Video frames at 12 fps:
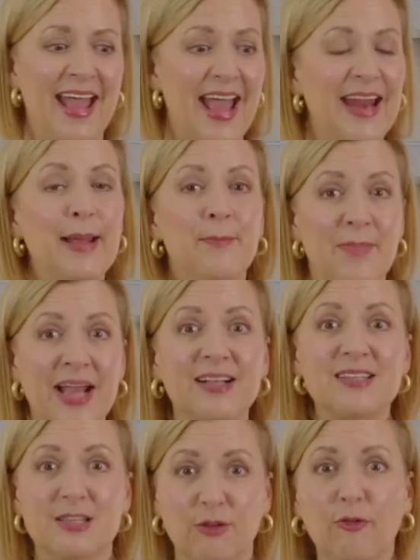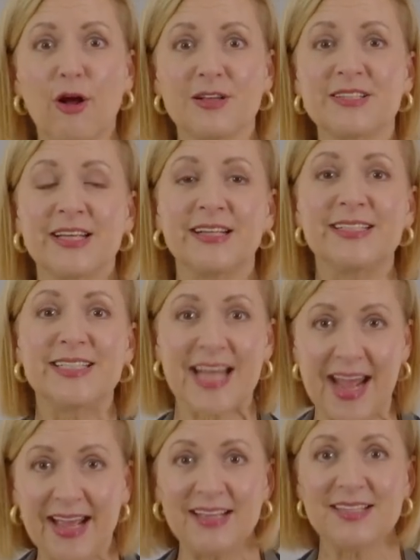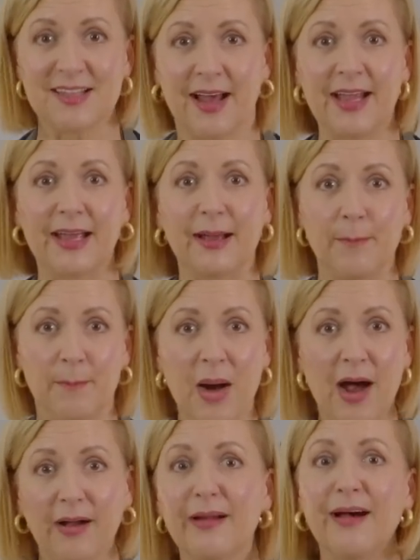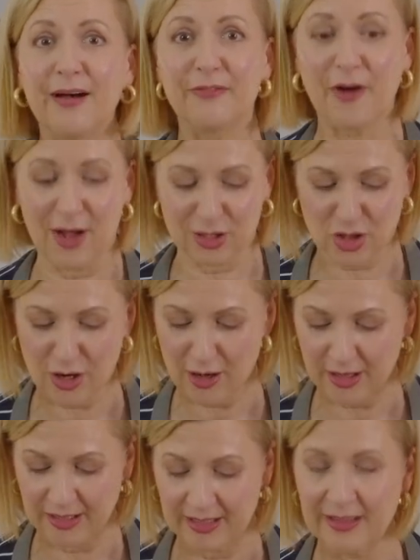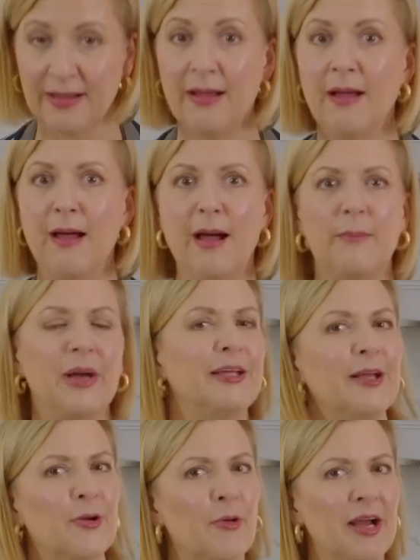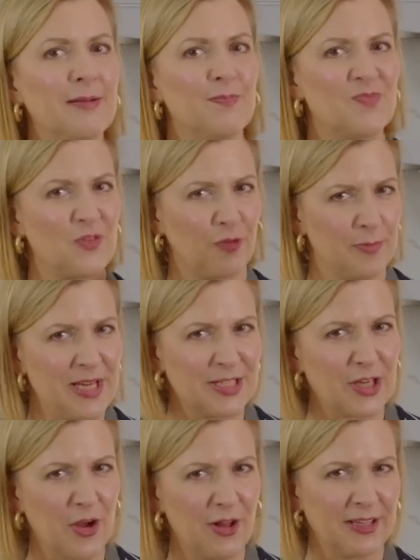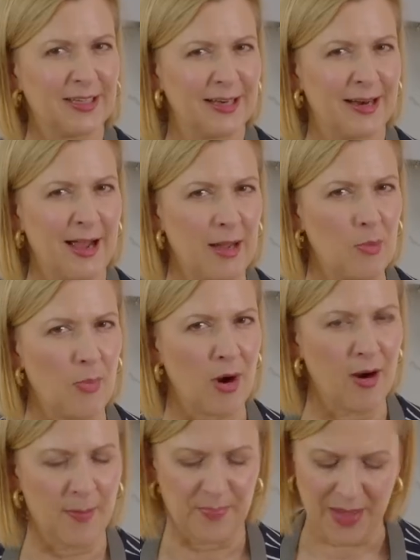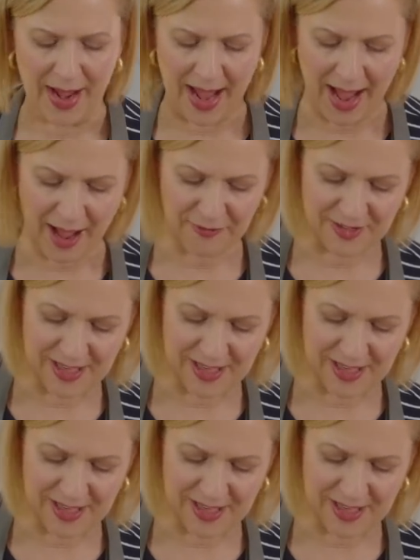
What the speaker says: and it makes this frosting taste like a mug of hot chocolate. But you know what? For me to call it a Nanaimo bar, I have to